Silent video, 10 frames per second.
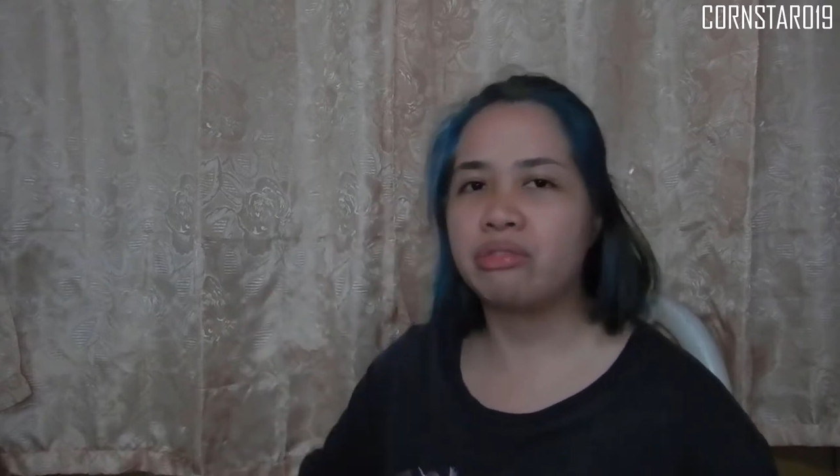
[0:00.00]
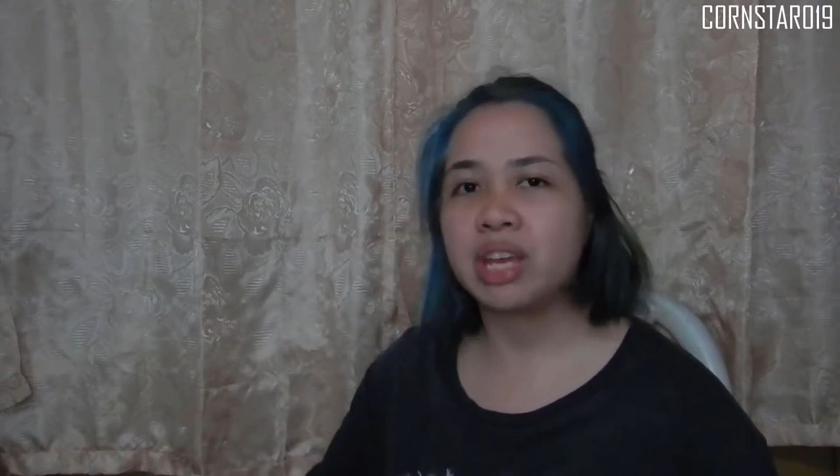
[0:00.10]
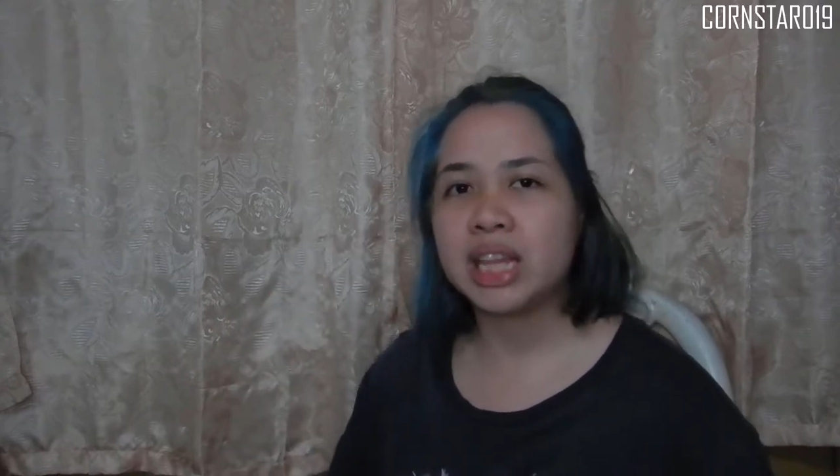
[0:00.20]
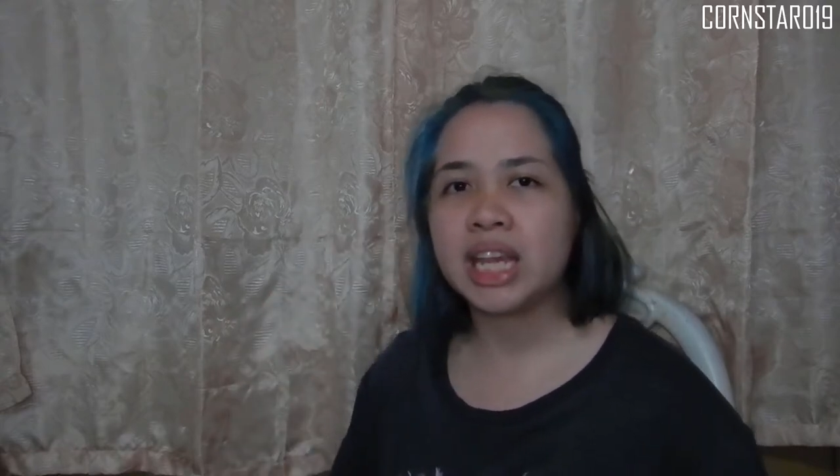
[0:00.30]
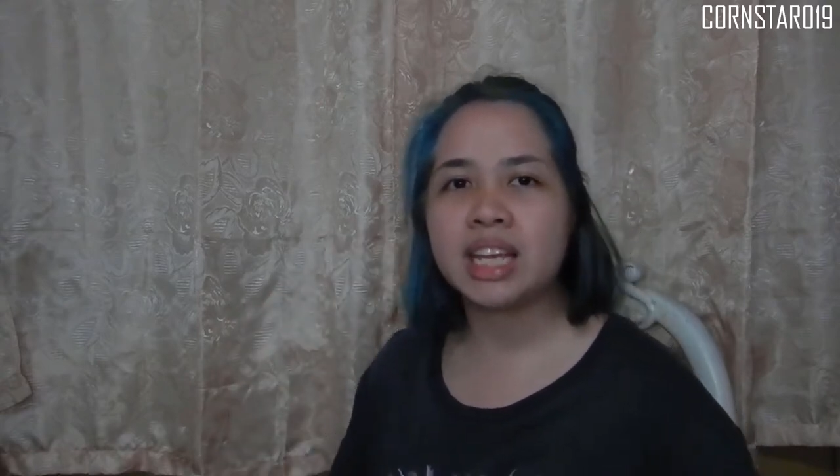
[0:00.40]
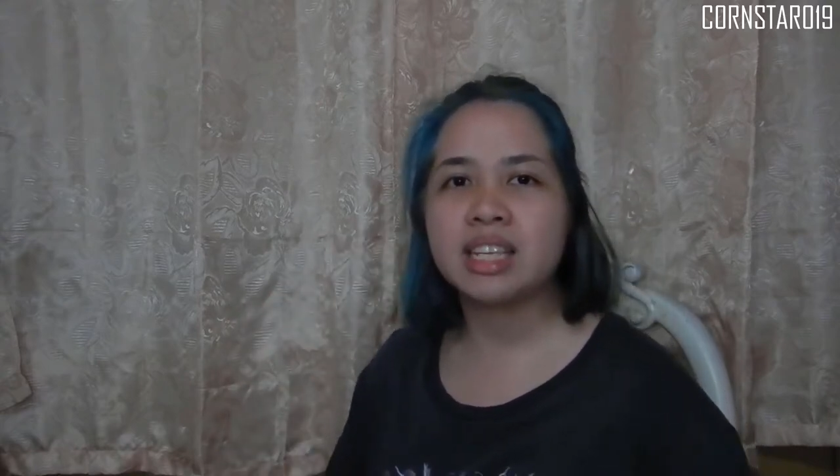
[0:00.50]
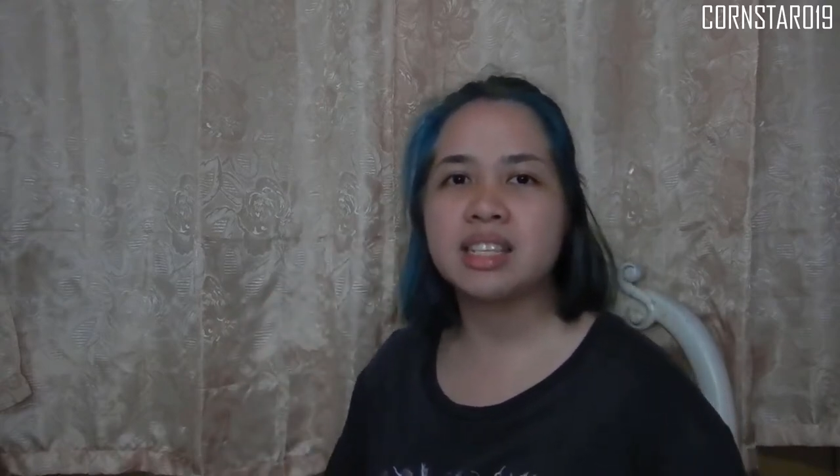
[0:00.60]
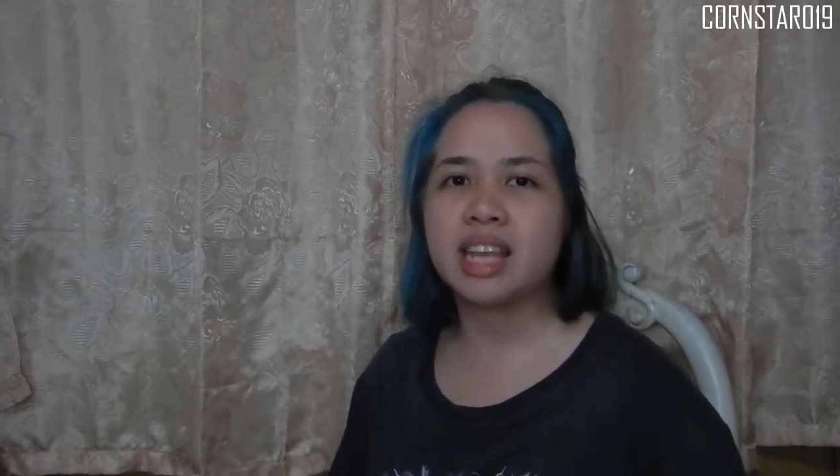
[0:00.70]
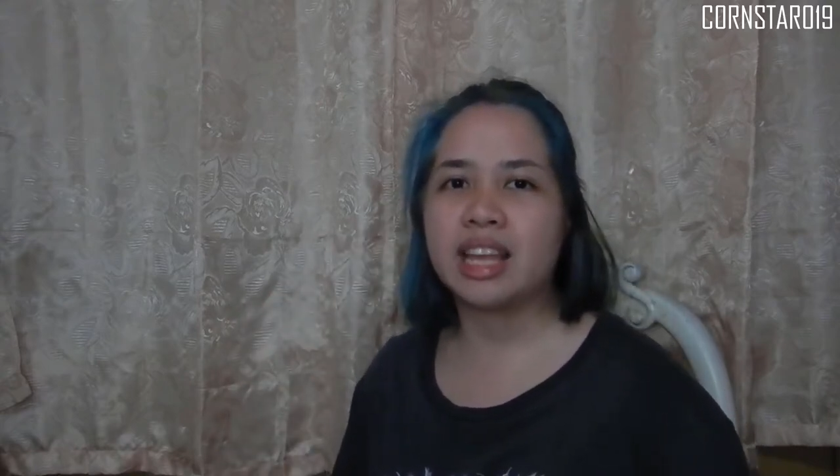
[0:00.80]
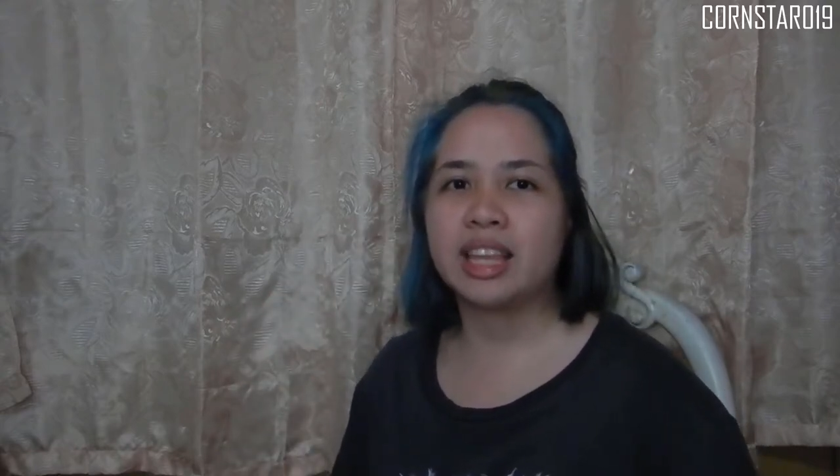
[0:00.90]

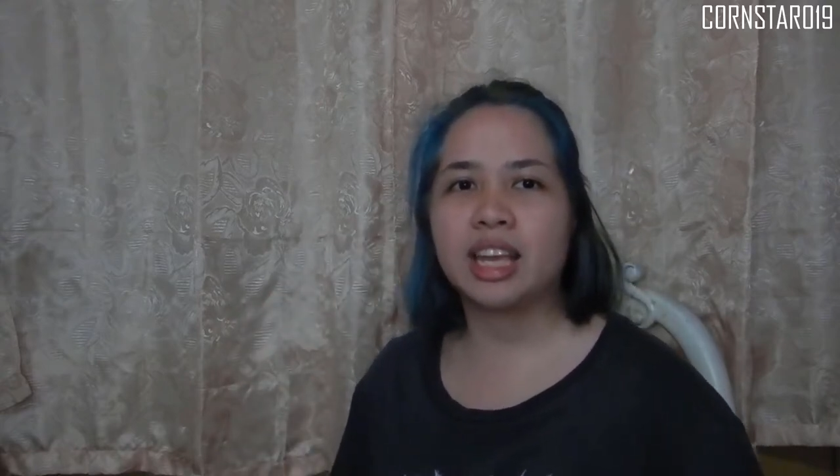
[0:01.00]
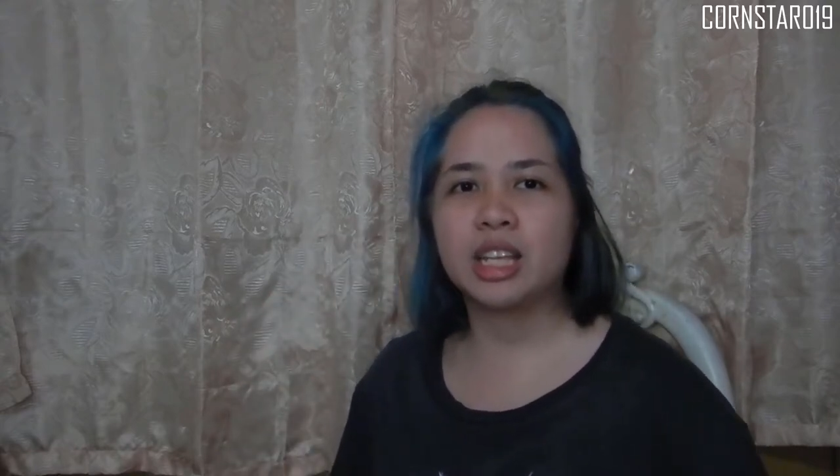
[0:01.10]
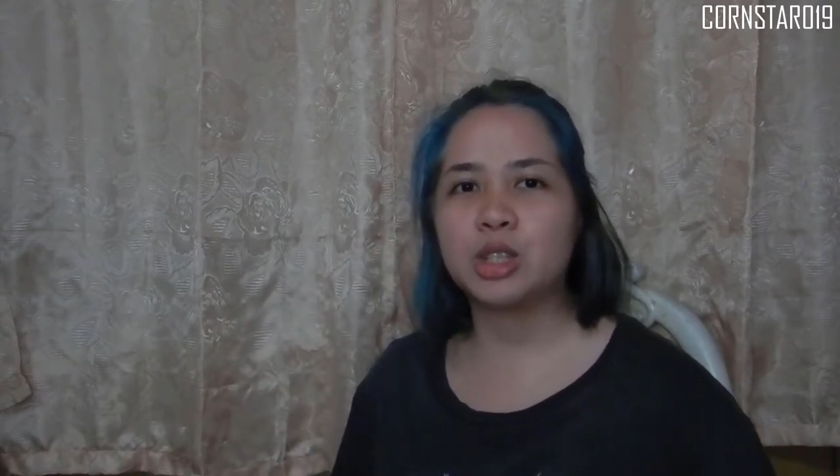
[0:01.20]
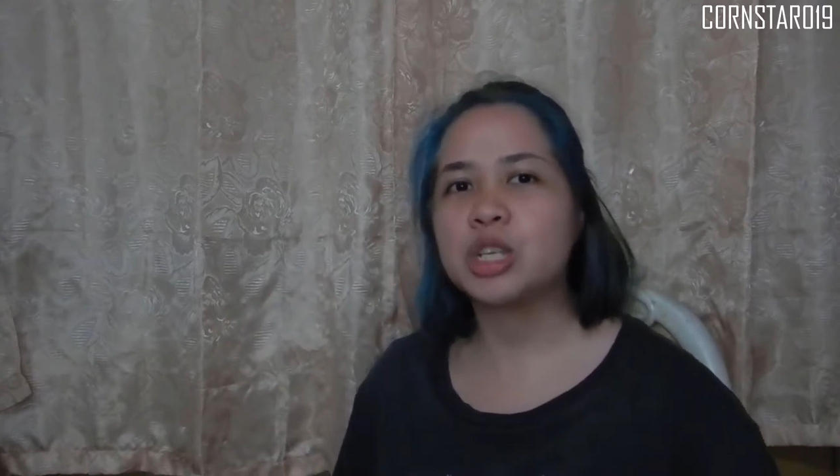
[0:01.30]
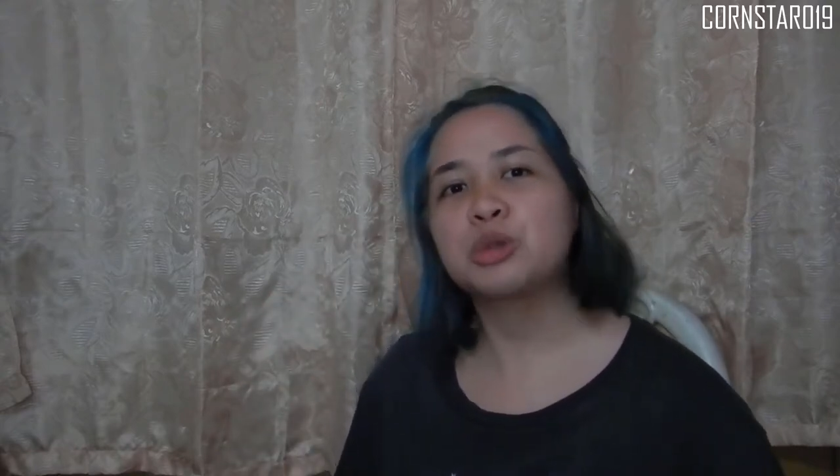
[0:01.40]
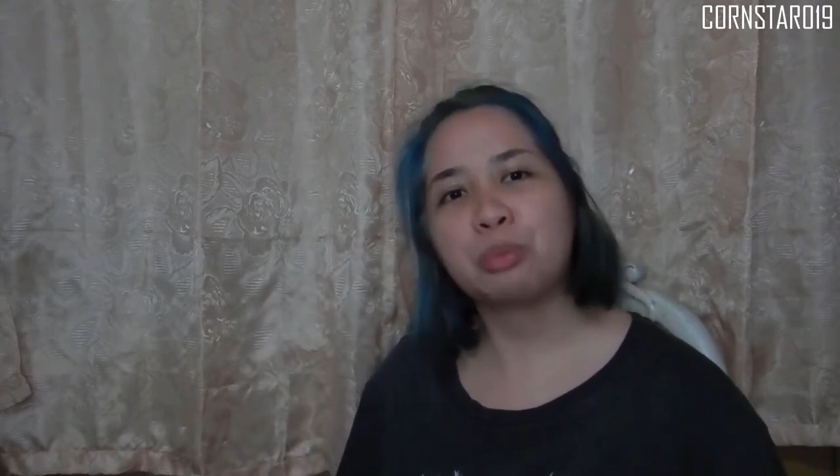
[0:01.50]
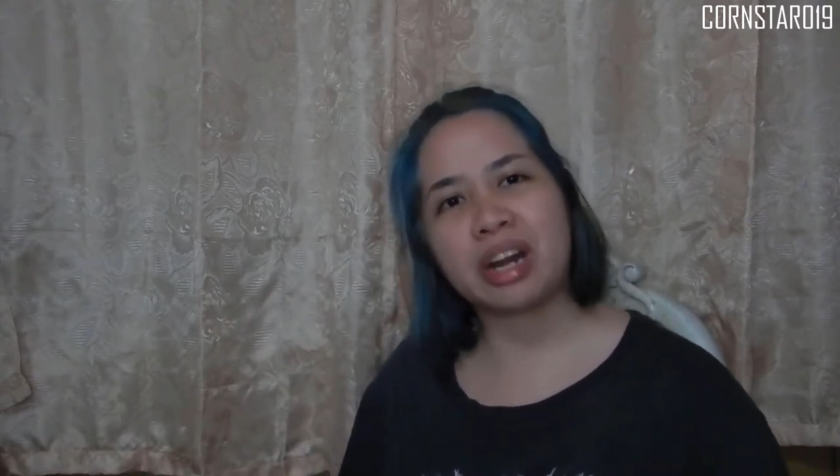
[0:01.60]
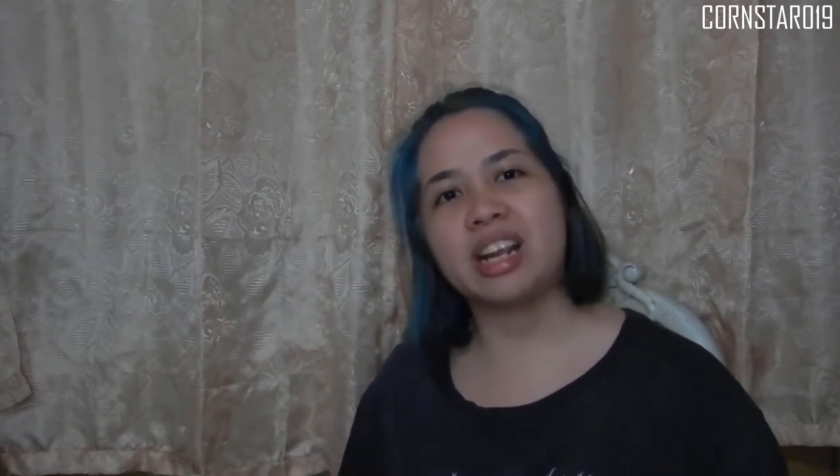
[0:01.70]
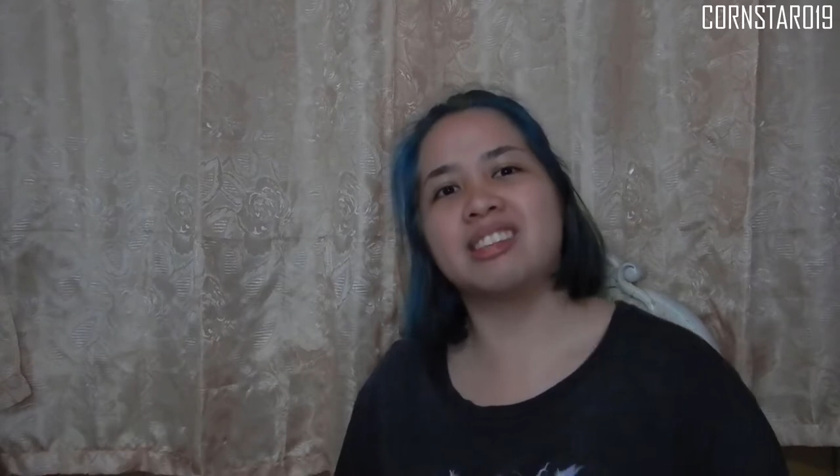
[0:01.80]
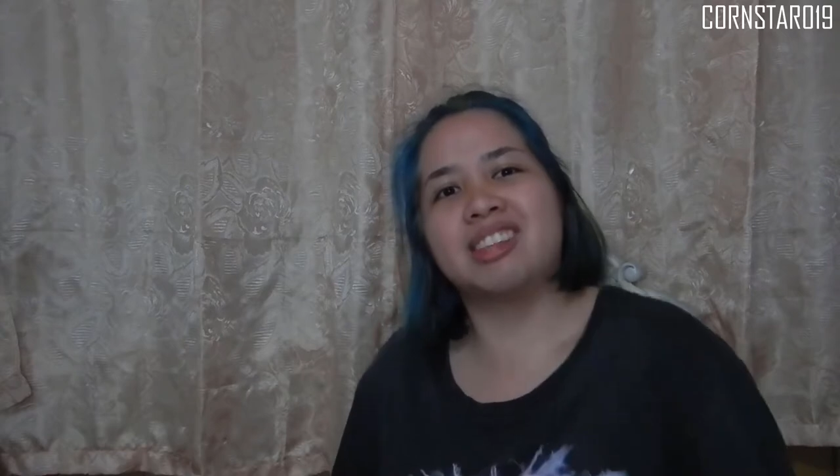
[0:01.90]
feelings and it just
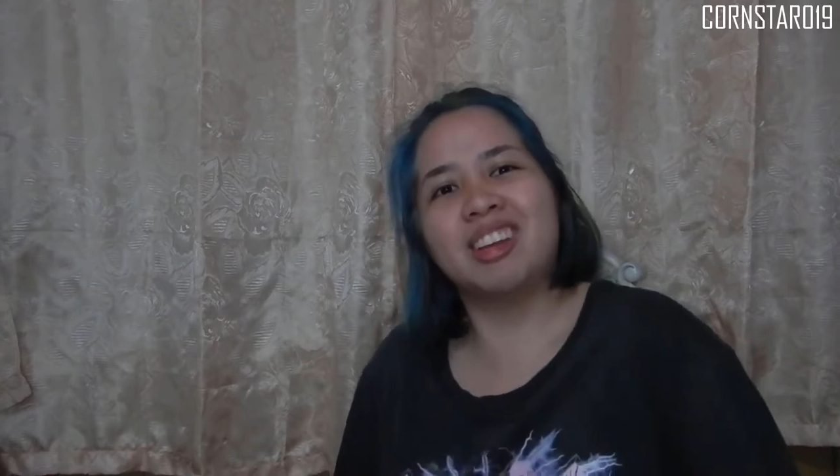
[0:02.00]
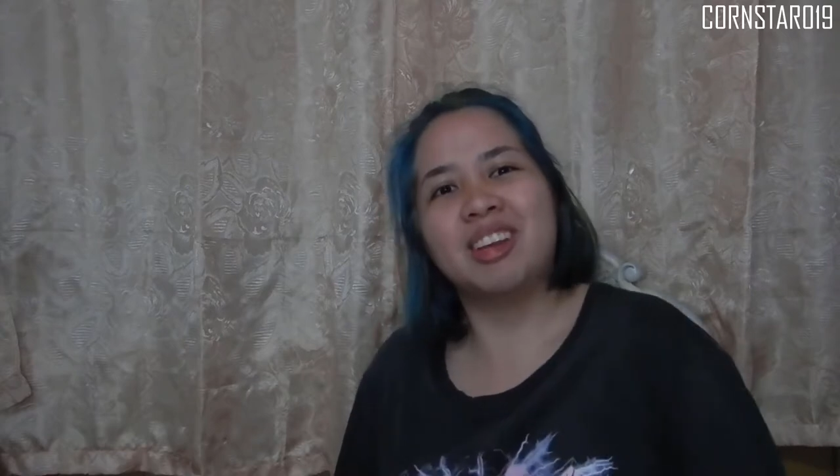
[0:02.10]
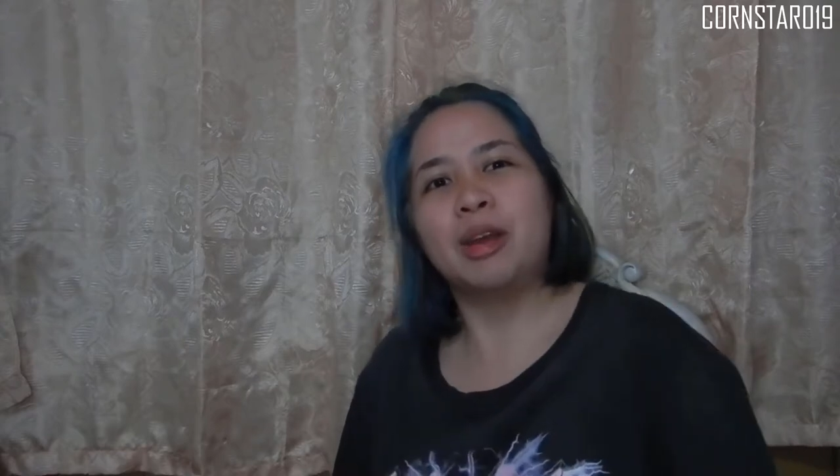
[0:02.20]
breaks